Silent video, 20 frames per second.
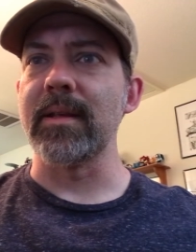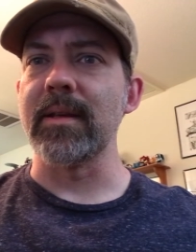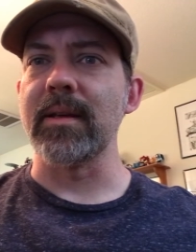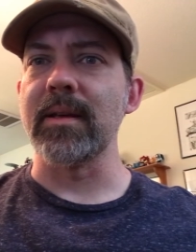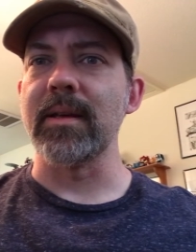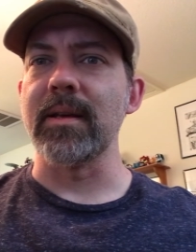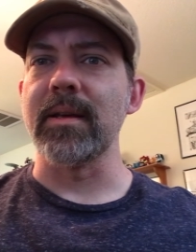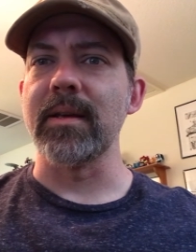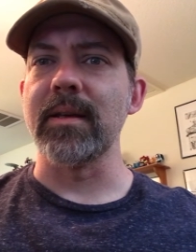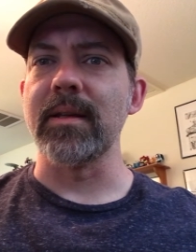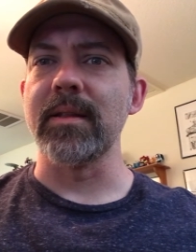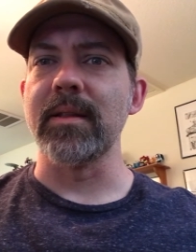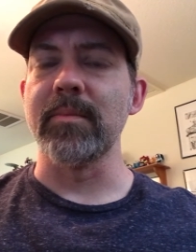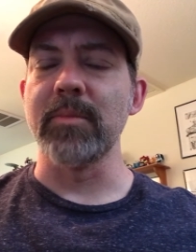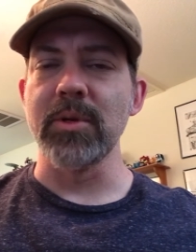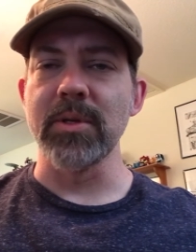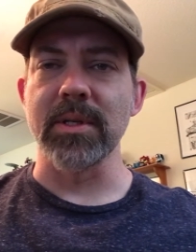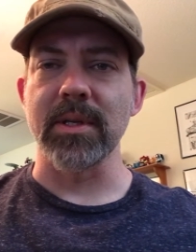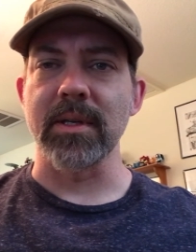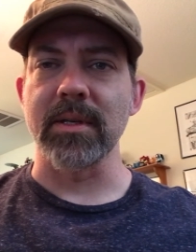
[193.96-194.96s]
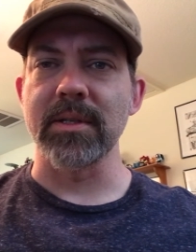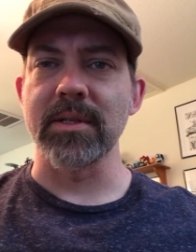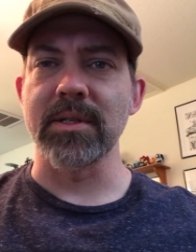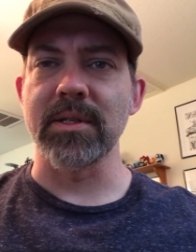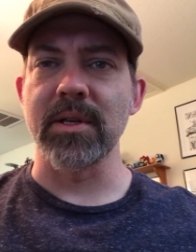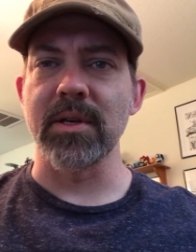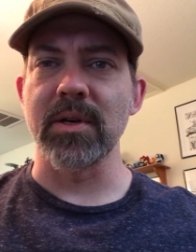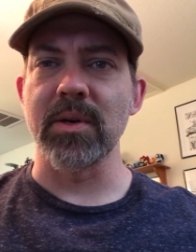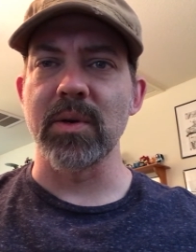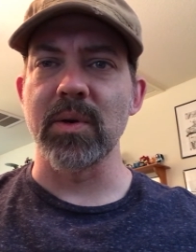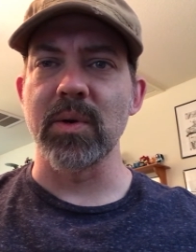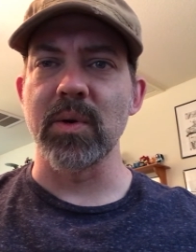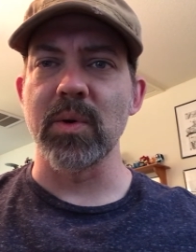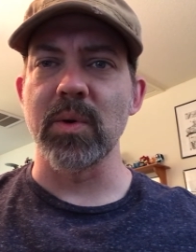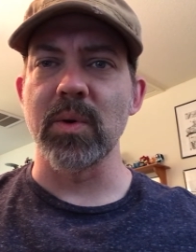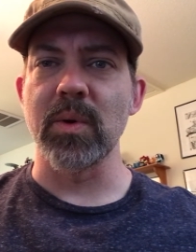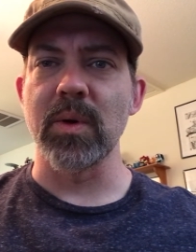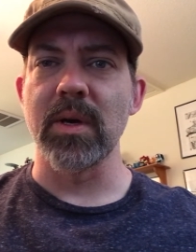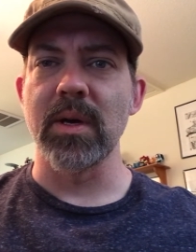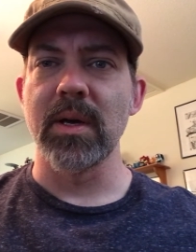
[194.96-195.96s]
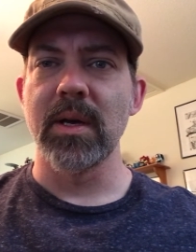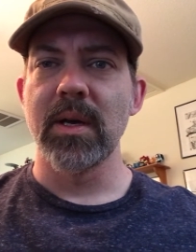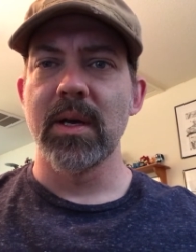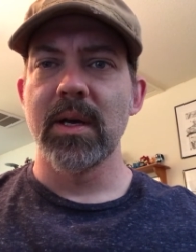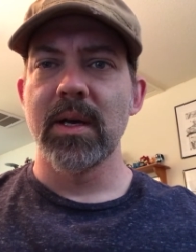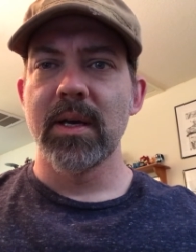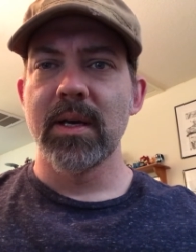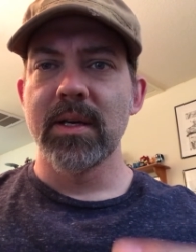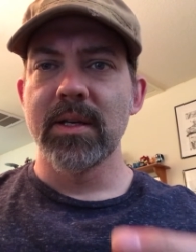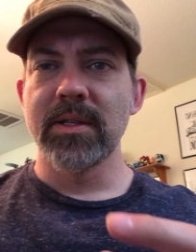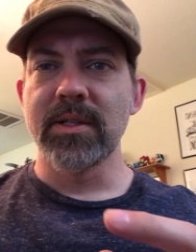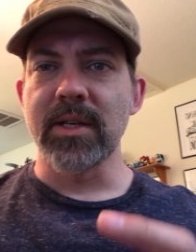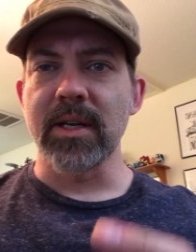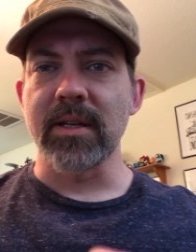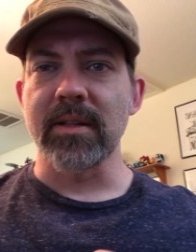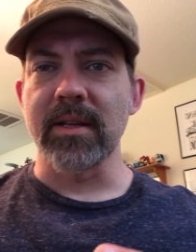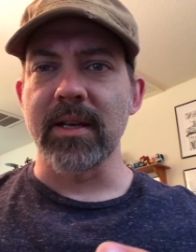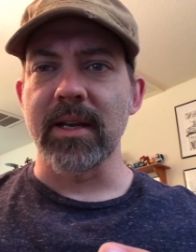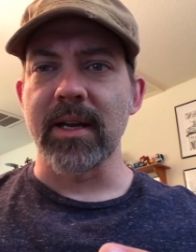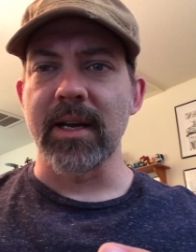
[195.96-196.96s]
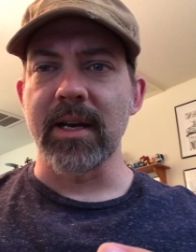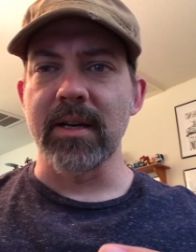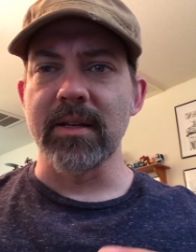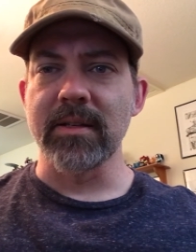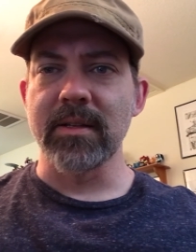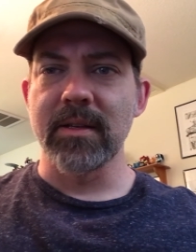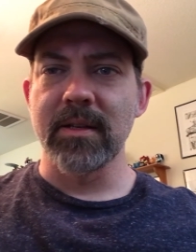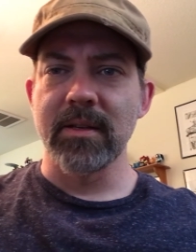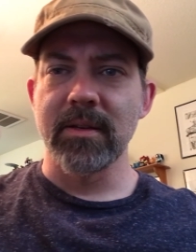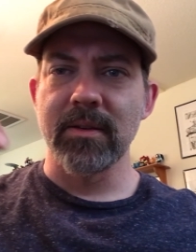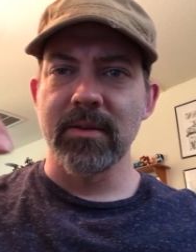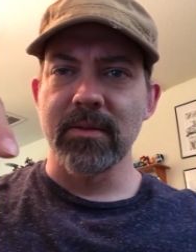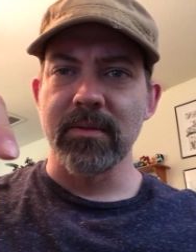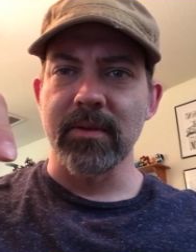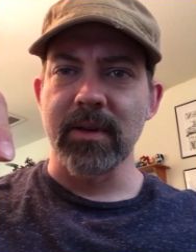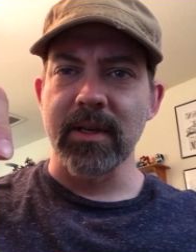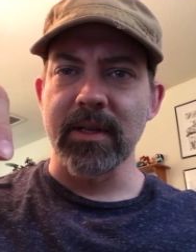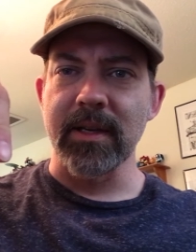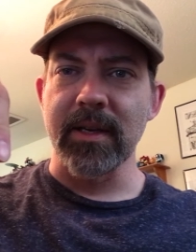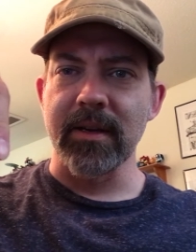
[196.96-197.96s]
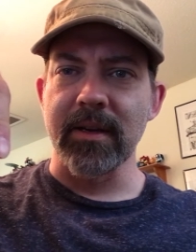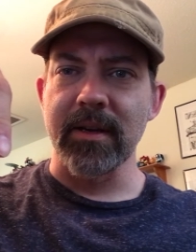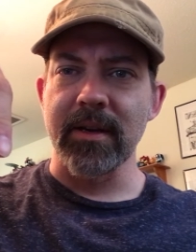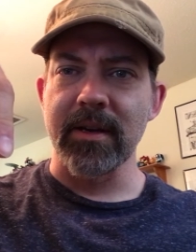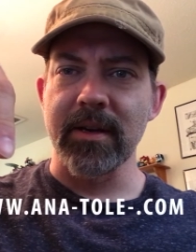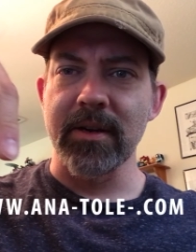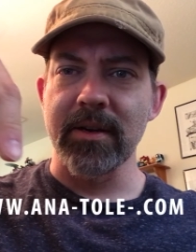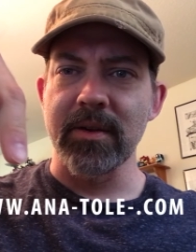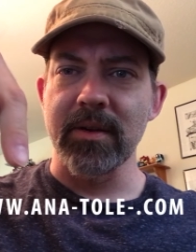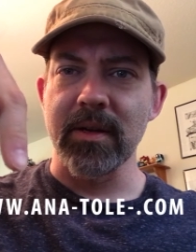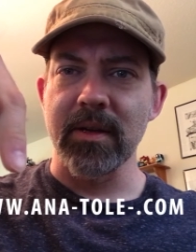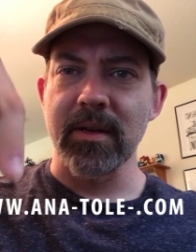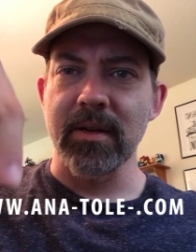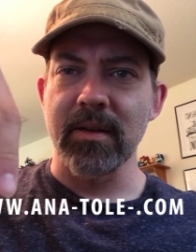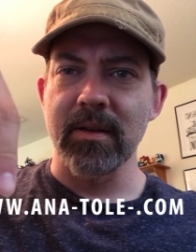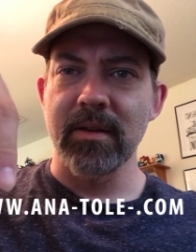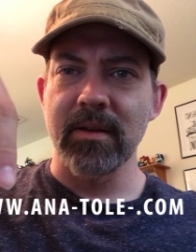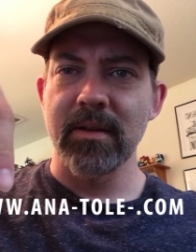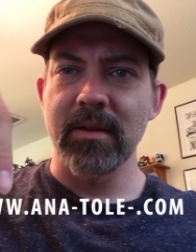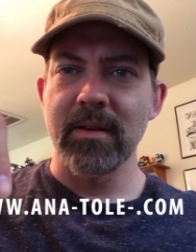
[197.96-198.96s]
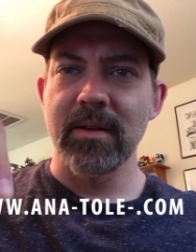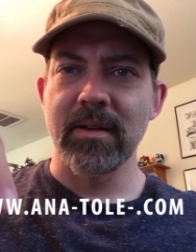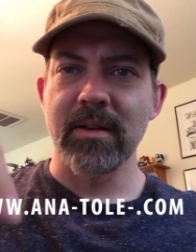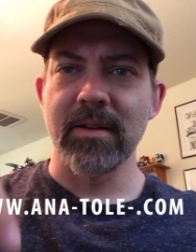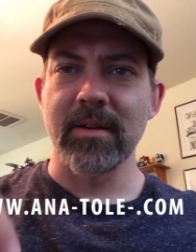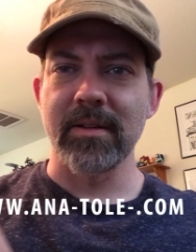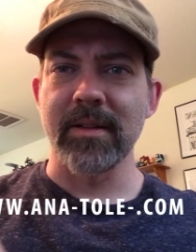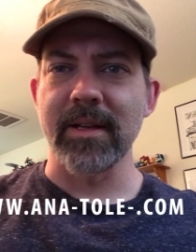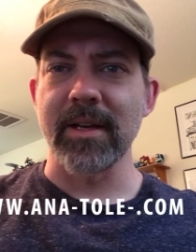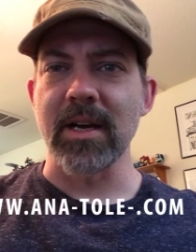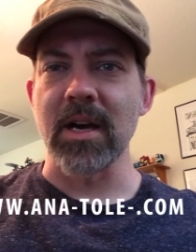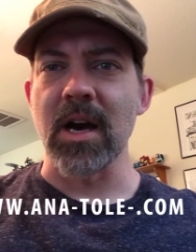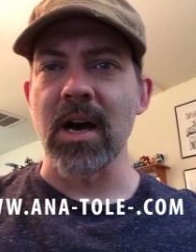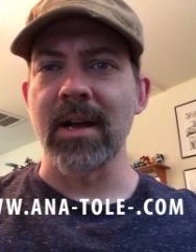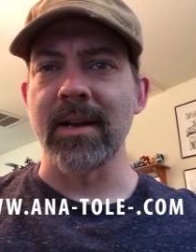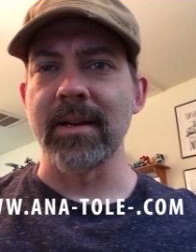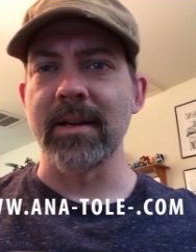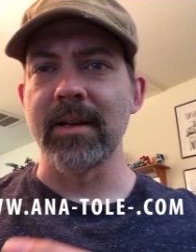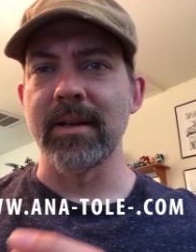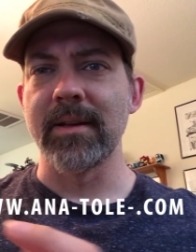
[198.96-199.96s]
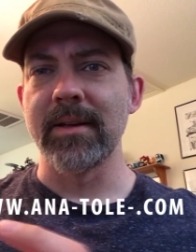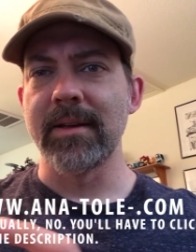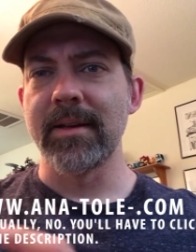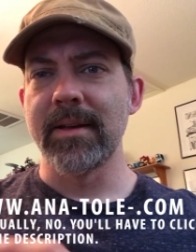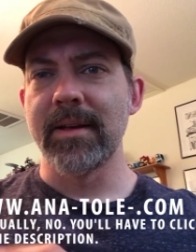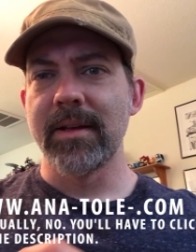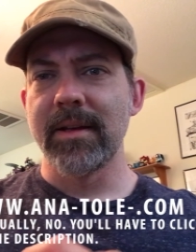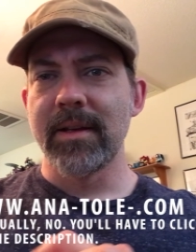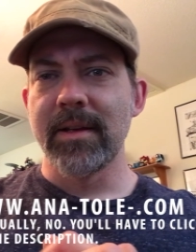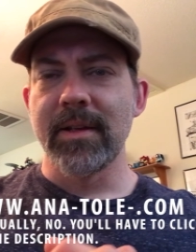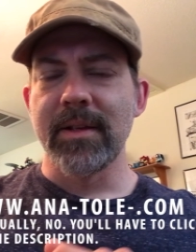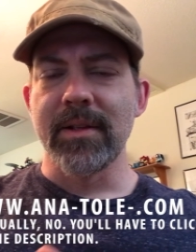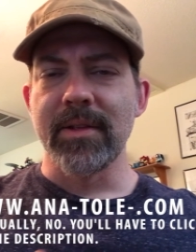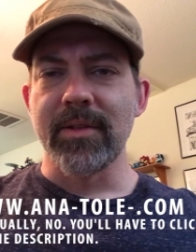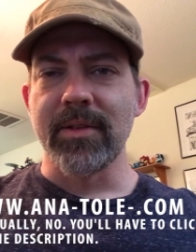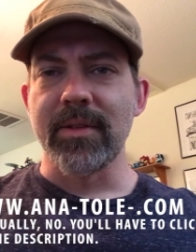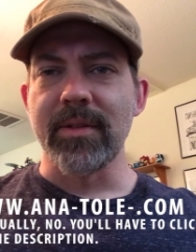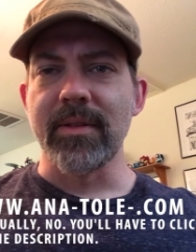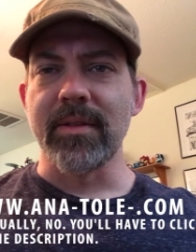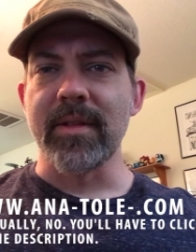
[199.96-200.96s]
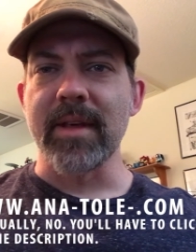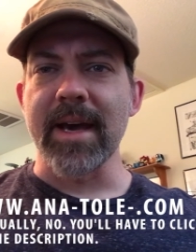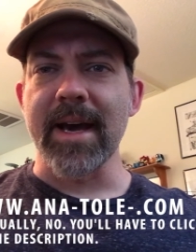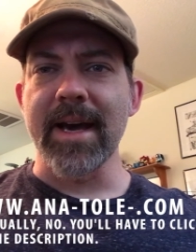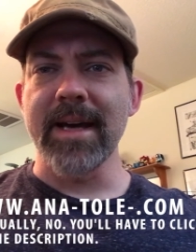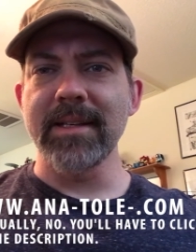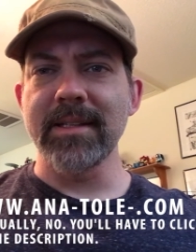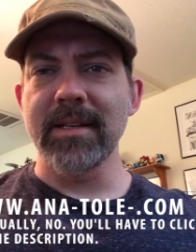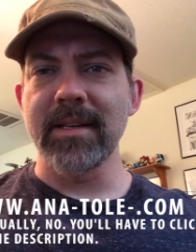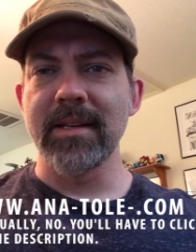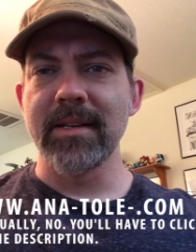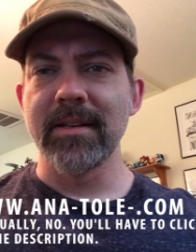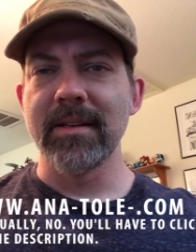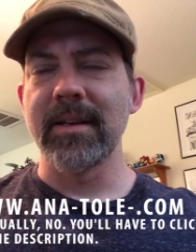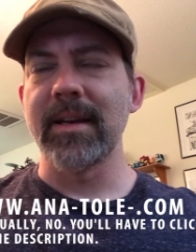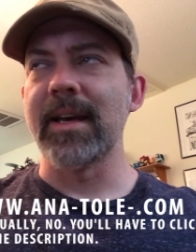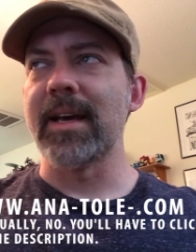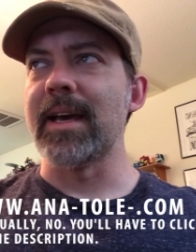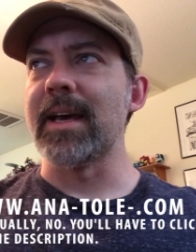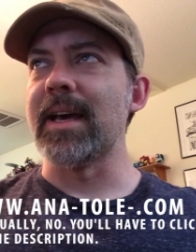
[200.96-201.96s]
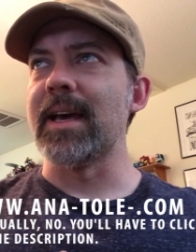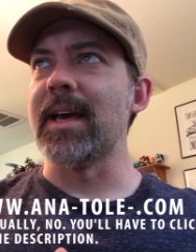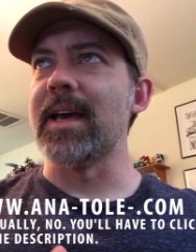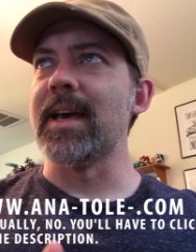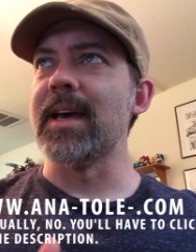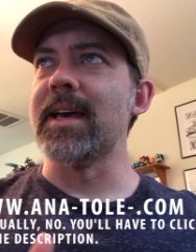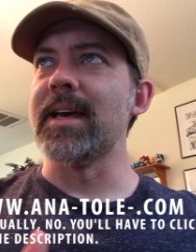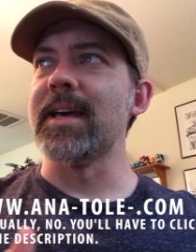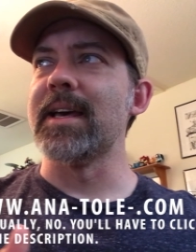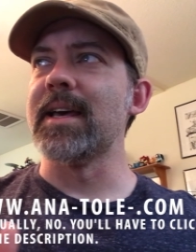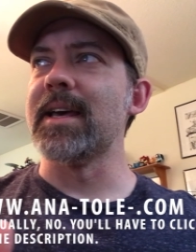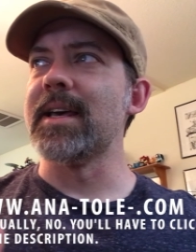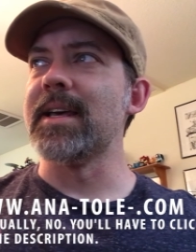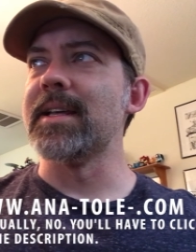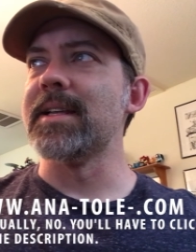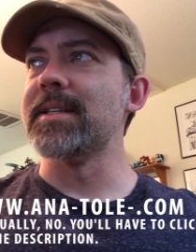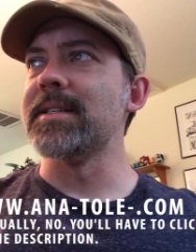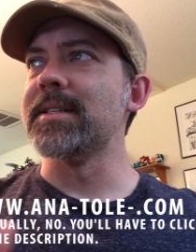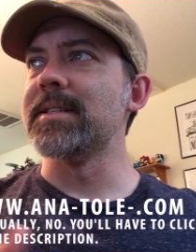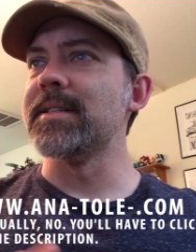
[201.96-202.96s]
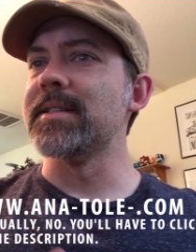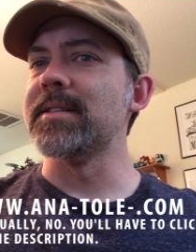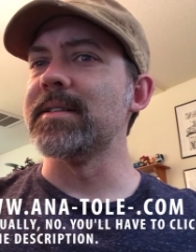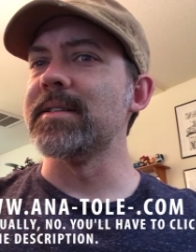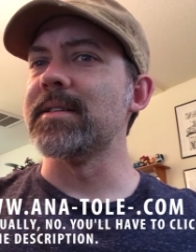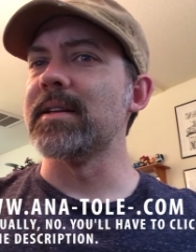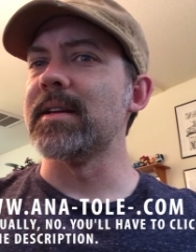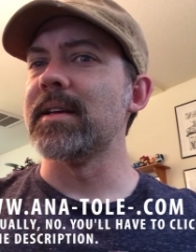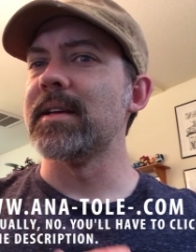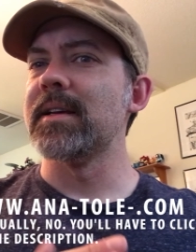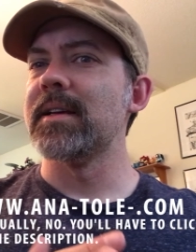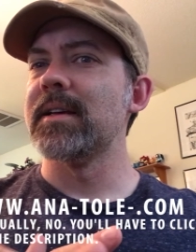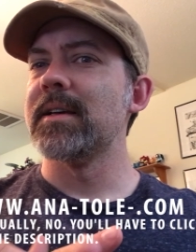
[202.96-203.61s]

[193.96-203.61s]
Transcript: the music. So check that out. Right down here you can click on that, and